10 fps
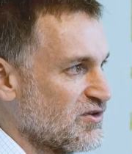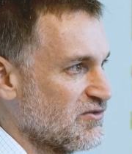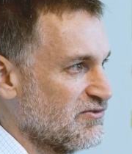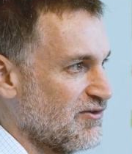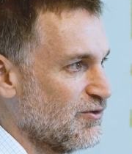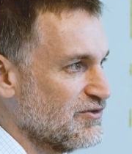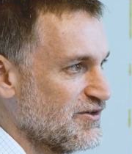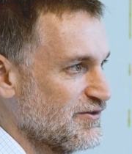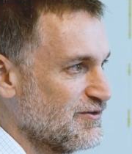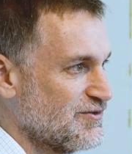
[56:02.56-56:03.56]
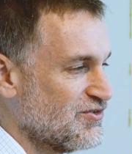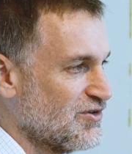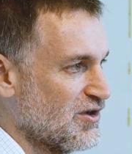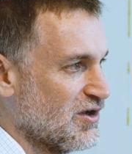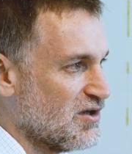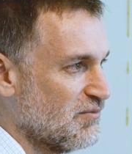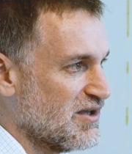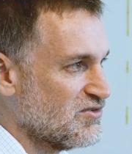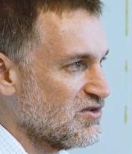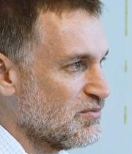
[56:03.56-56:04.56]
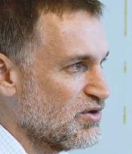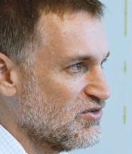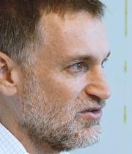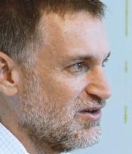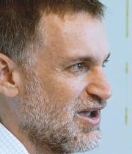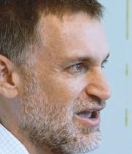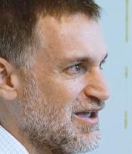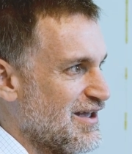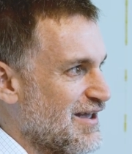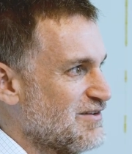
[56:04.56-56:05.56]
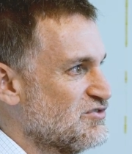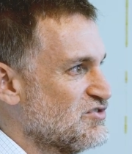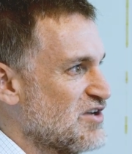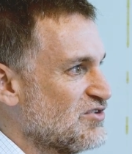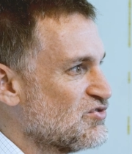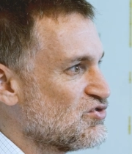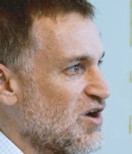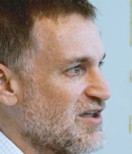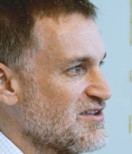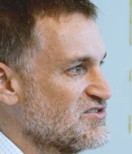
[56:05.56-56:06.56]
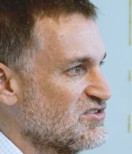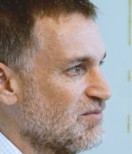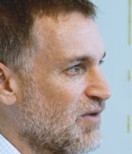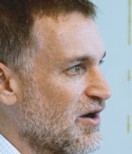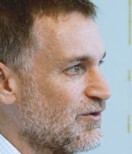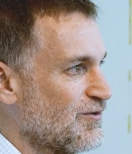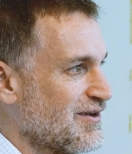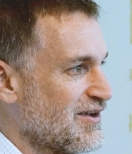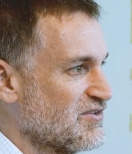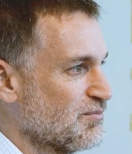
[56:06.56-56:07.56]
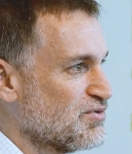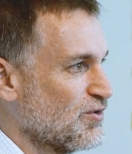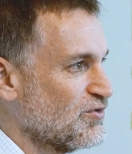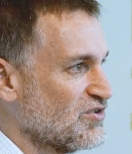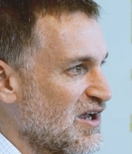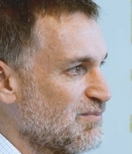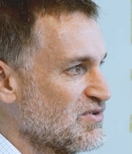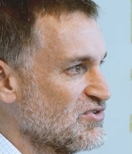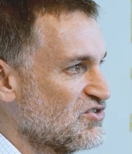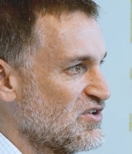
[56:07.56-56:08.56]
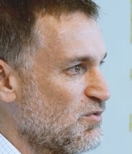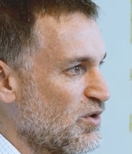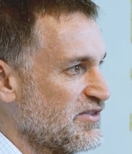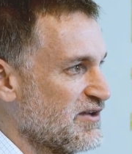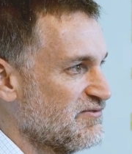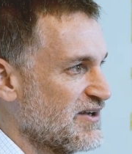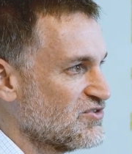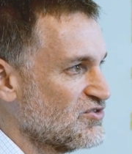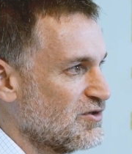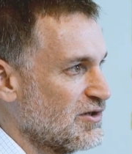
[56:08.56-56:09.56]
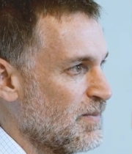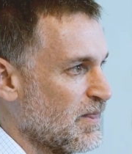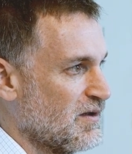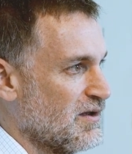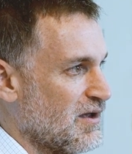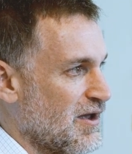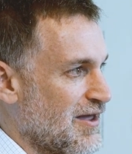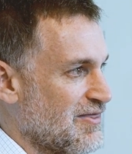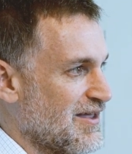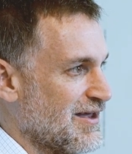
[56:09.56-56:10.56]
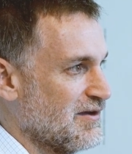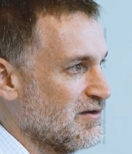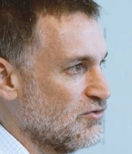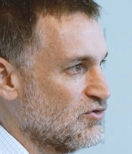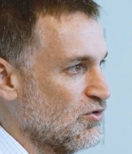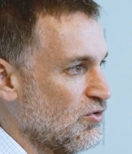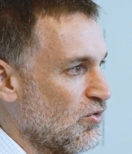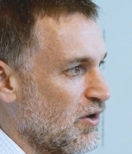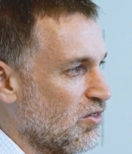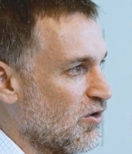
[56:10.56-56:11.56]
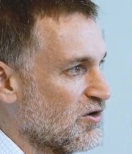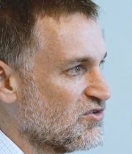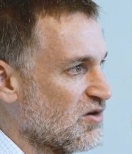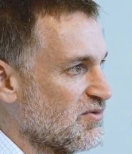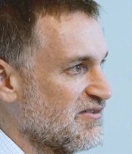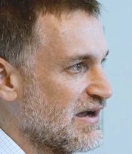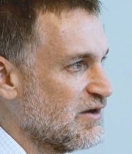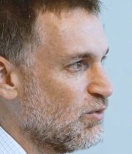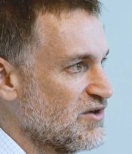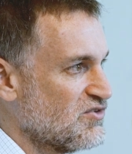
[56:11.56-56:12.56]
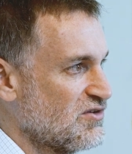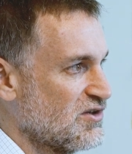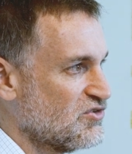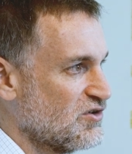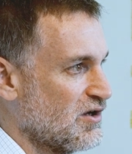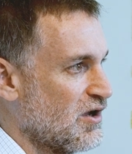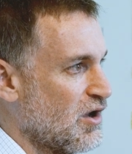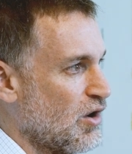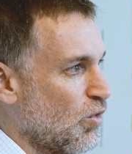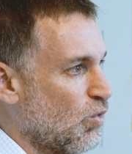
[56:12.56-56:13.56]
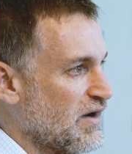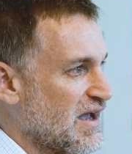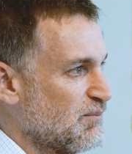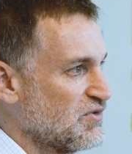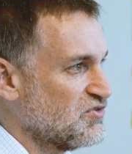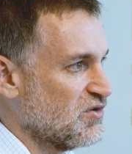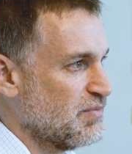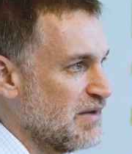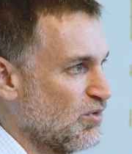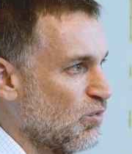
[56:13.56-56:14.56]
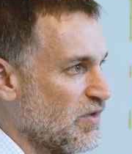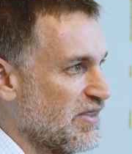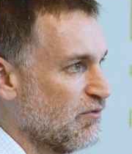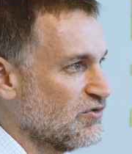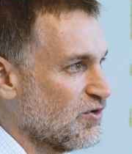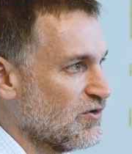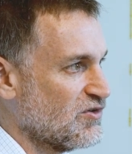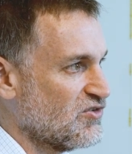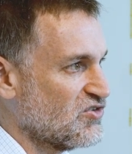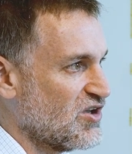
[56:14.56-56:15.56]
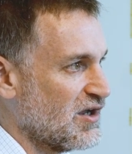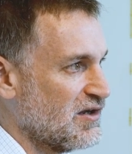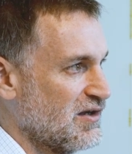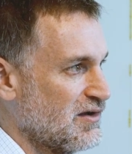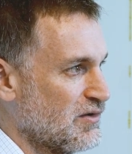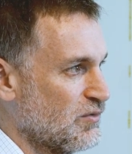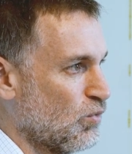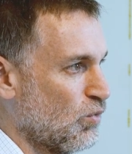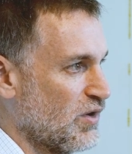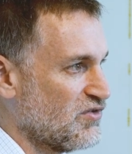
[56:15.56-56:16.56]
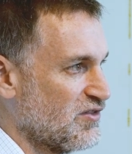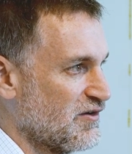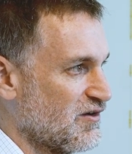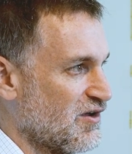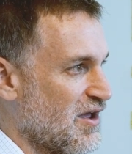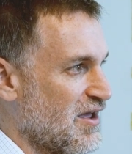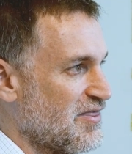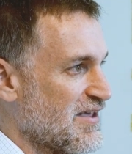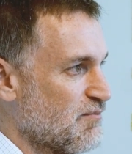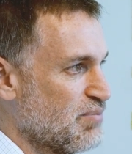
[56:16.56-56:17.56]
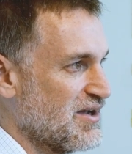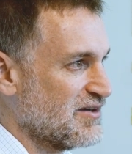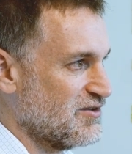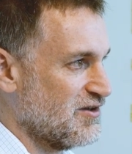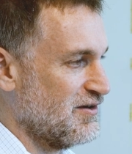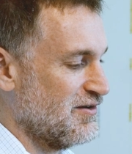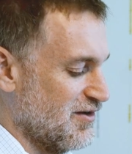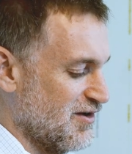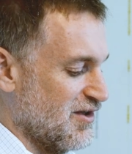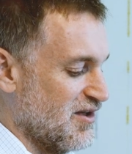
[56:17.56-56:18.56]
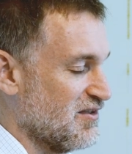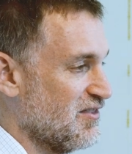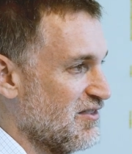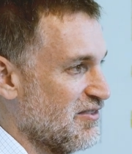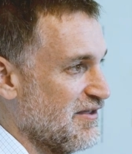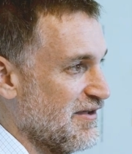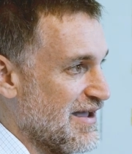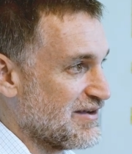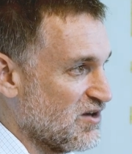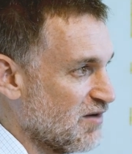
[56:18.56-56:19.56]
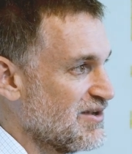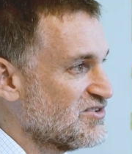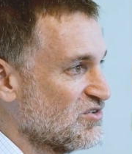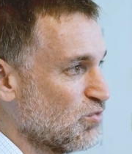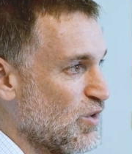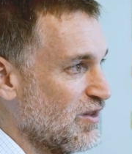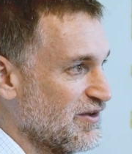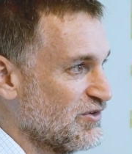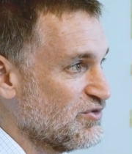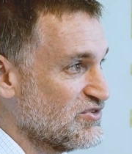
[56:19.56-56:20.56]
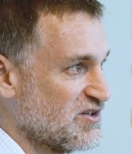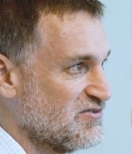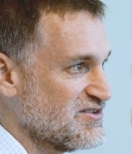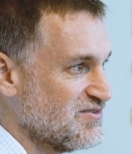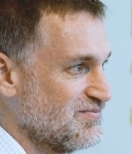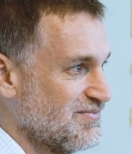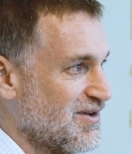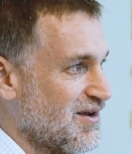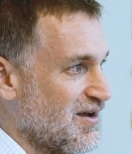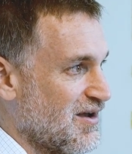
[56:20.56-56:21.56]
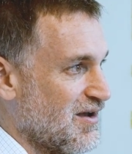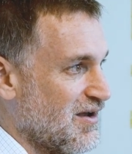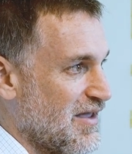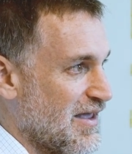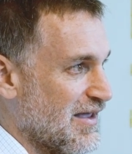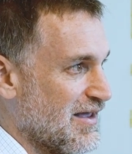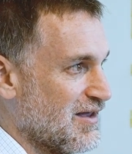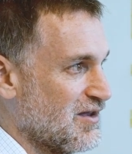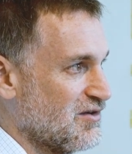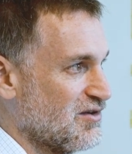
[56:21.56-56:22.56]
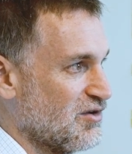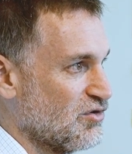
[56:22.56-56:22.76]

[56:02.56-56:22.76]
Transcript: on volunteers coming into the prison, and just try this as a model, as a prototype, and see what the effects are, and then do a long-term evaluation as to what happens to the people when they return to society and what's the impact on the economics as well as recidivism, and